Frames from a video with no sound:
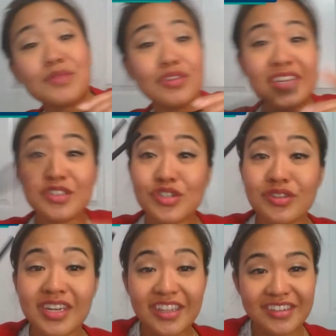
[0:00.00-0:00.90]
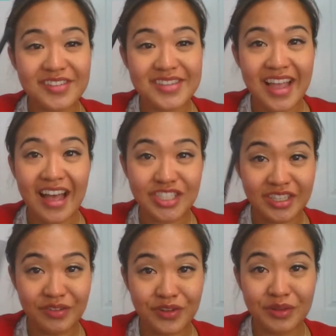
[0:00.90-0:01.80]
You need two colors
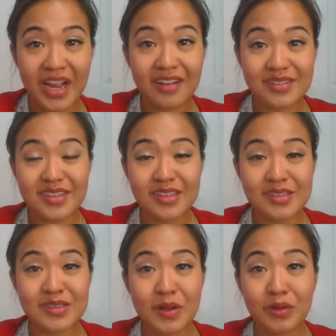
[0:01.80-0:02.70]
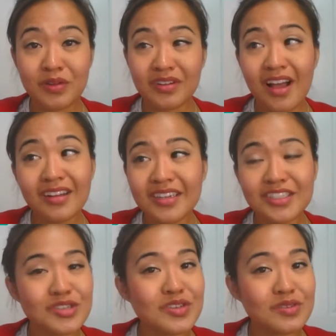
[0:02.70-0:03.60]
actually for your brows. So you're not going
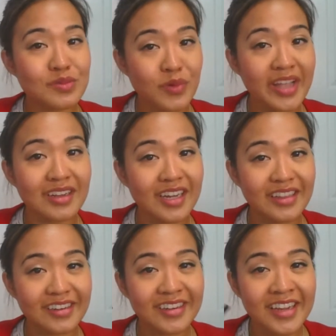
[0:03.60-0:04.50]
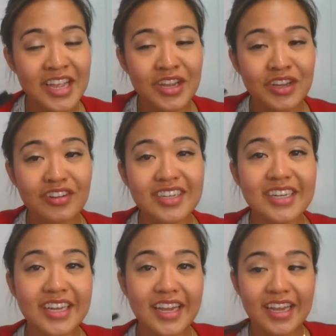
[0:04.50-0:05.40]
to just use one color. You're going
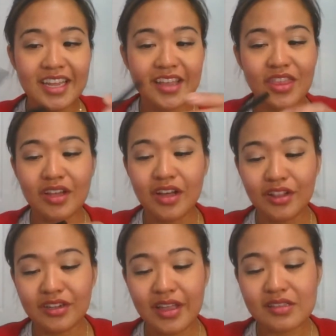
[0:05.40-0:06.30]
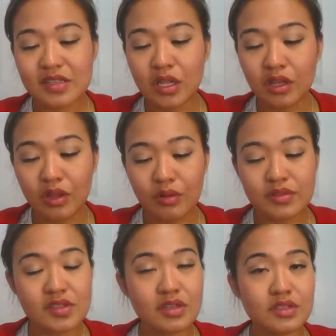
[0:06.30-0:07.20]
to need the color that's close
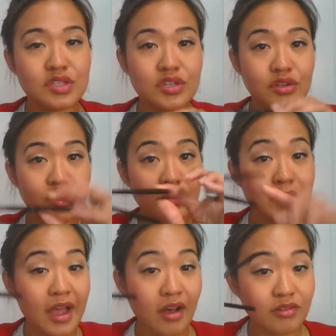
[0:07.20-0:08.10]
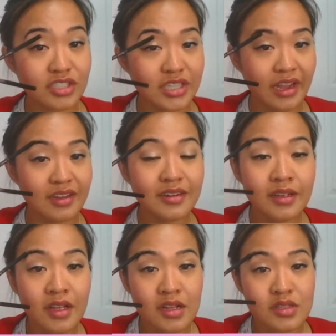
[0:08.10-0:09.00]
to your brow shade.
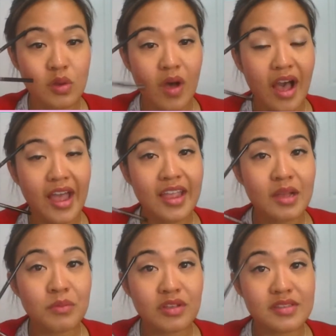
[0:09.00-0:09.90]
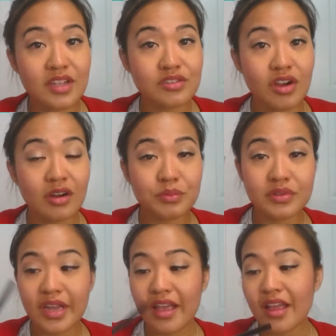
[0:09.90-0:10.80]
So I am using dark
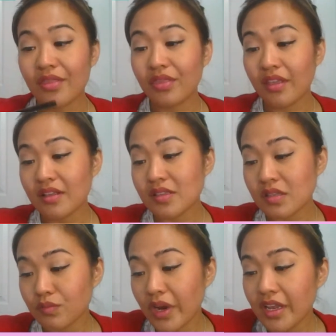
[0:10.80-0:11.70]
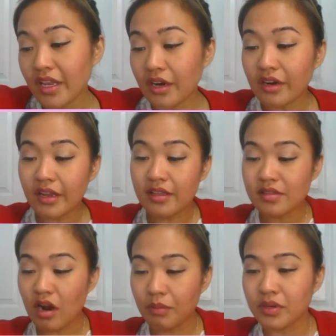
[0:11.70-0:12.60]
brunette, and this right here is
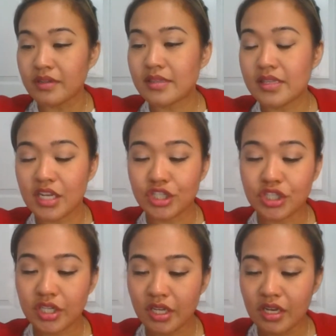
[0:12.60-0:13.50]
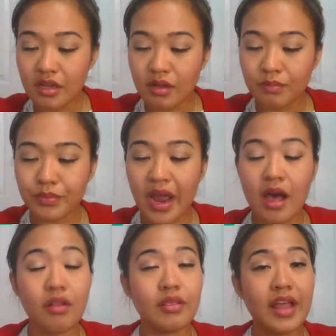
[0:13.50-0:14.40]
our precision
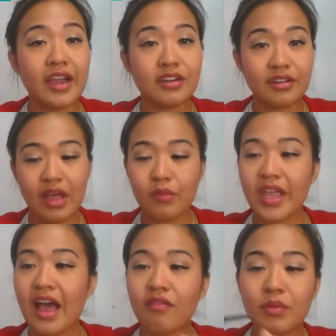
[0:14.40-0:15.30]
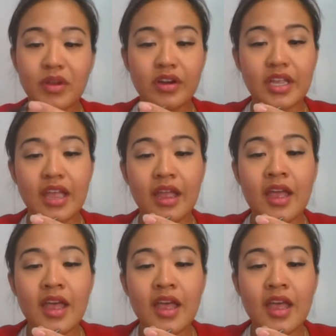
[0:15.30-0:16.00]
brow liner that we have in Mary Kay.